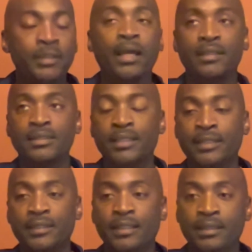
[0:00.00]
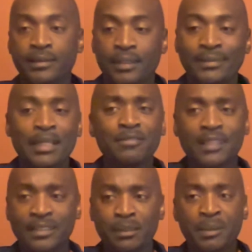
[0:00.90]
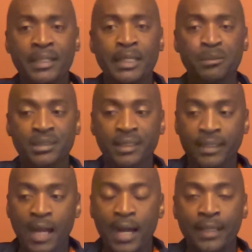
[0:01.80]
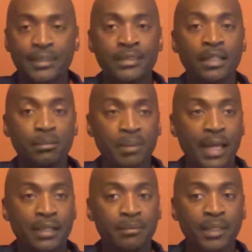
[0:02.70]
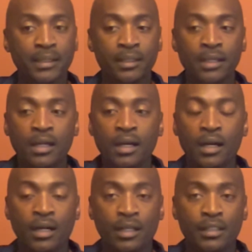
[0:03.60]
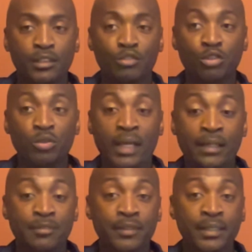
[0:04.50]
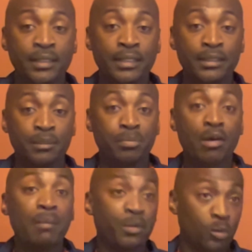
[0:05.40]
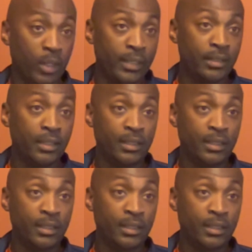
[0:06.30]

Yes, and definitely being able to guide young black men through life in the proper way,